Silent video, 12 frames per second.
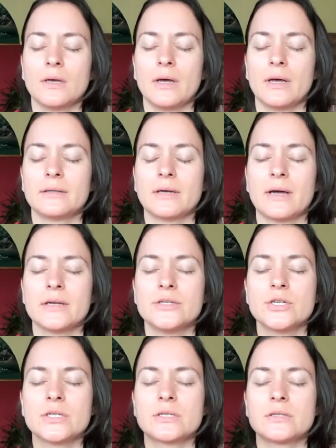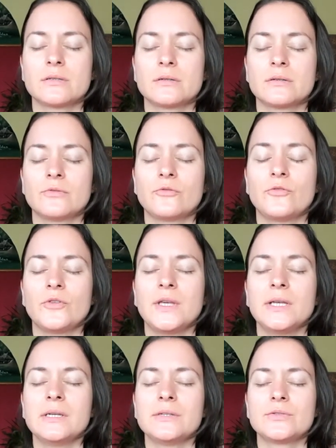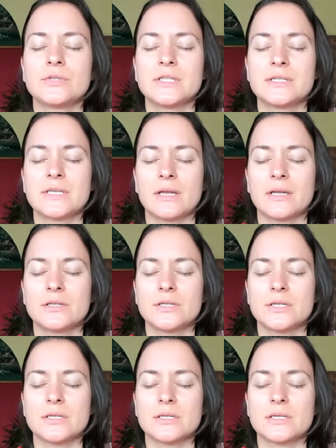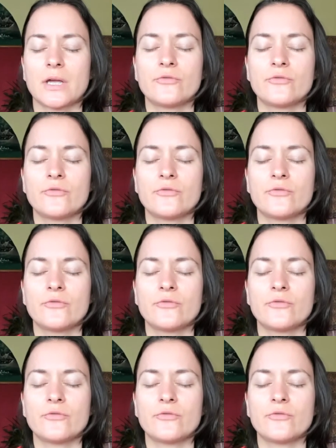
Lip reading: And I just feel into these energies.